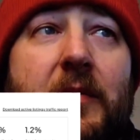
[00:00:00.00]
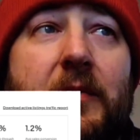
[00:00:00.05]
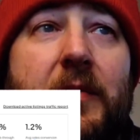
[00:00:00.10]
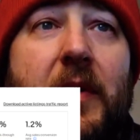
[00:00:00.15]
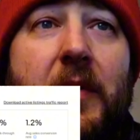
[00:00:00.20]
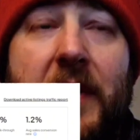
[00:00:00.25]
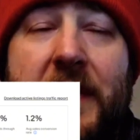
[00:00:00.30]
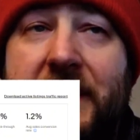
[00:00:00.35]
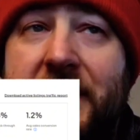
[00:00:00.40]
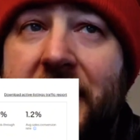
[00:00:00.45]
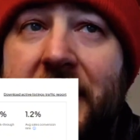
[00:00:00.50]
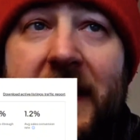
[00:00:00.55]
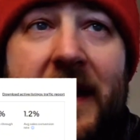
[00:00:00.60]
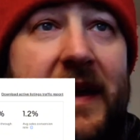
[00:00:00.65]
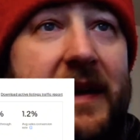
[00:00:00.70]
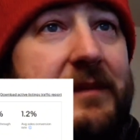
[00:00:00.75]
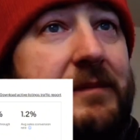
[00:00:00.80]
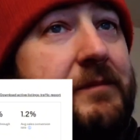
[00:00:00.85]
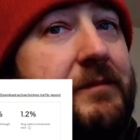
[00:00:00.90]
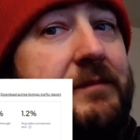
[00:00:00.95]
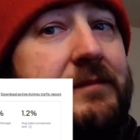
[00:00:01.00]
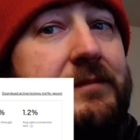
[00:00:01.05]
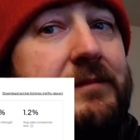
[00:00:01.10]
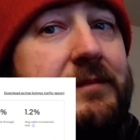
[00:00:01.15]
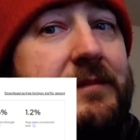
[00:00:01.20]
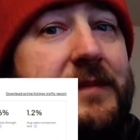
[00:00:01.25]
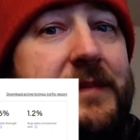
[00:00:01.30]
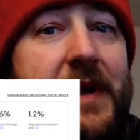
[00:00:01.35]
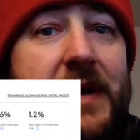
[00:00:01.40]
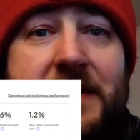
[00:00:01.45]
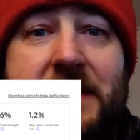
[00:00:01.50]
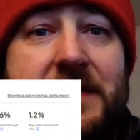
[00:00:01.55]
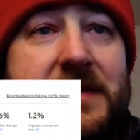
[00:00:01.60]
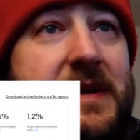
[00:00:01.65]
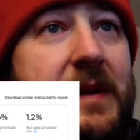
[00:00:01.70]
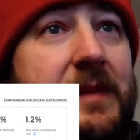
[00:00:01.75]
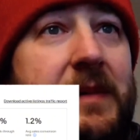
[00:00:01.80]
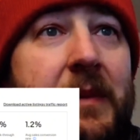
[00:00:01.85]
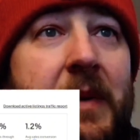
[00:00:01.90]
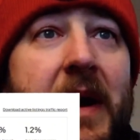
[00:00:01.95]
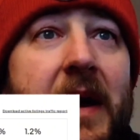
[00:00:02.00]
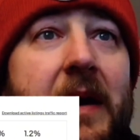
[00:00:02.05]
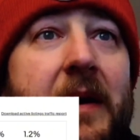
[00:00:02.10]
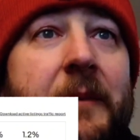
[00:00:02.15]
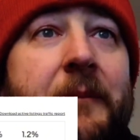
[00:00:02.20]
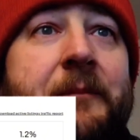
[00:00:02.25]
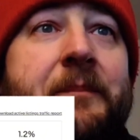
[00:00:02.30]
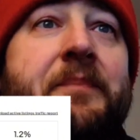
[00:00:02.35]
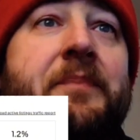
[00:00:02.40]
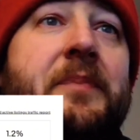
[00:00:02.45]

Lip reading: But once again, doesn't seem to matter.